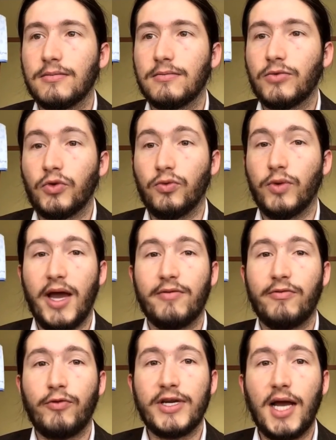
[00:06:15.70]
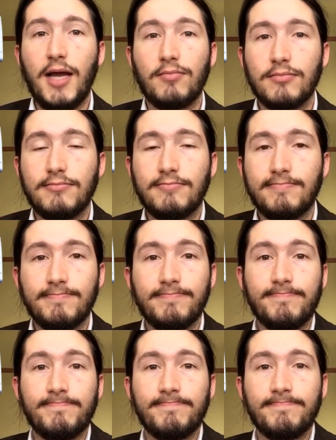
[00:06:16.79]
you have free time.
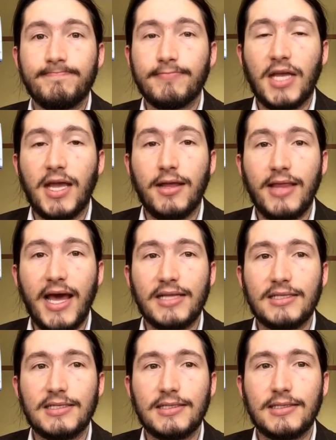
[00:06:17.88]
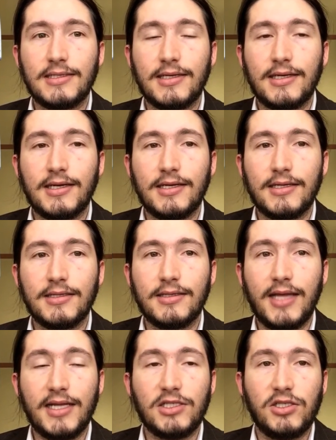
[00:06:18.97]
And that's
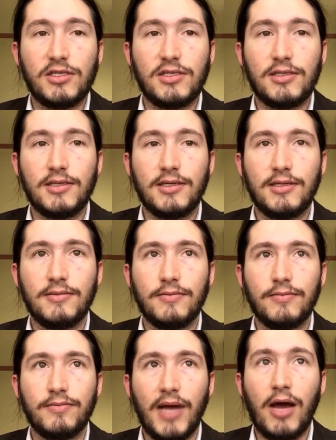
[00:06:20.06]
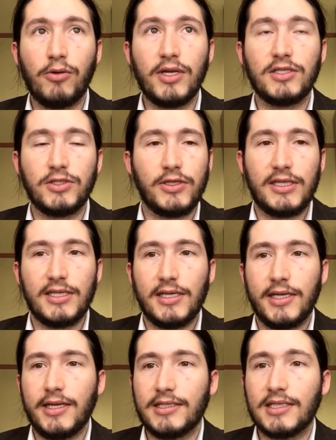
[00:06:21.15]
just how it is.
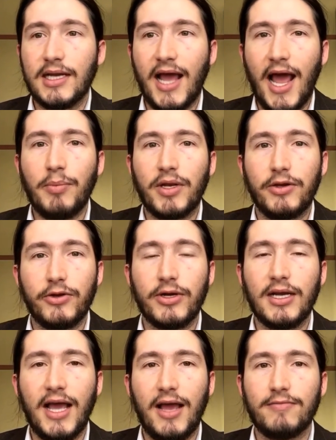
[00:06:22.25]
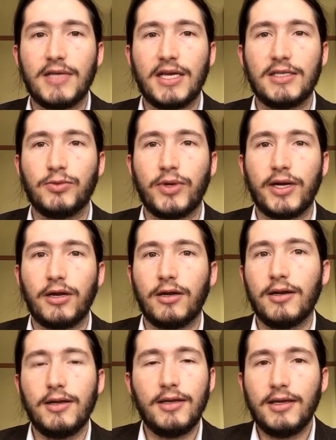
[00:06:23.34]
It's gonna happen. You're gonna have days where
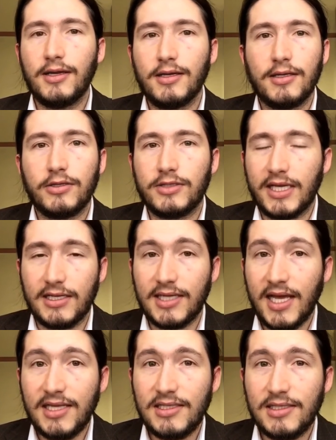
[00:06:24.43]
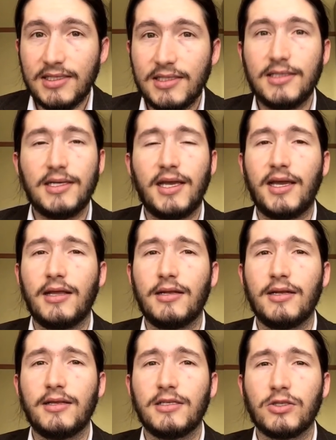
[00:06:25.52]
they're taking tests and
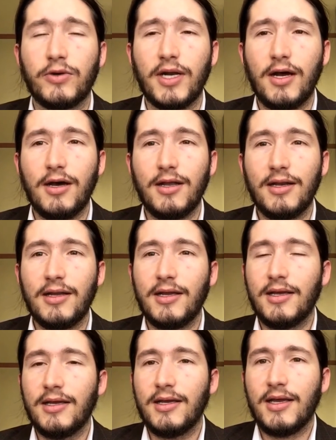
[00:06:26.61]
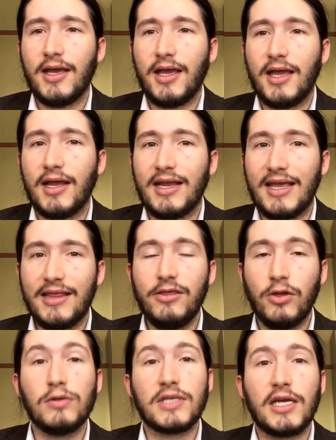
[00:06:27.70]
nothing's going on, and in
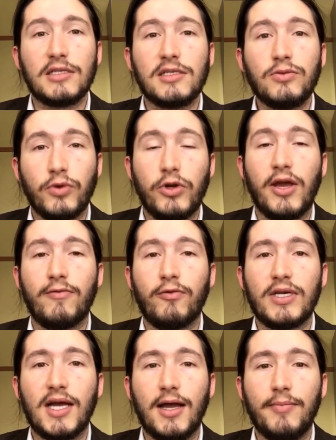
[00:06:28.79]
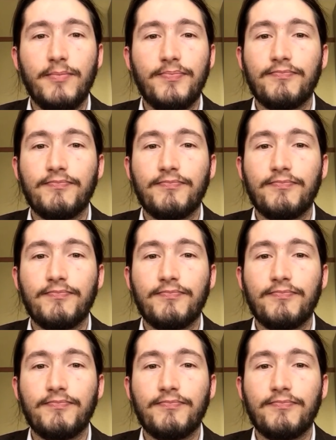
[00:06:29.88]
those cases, when you have free time,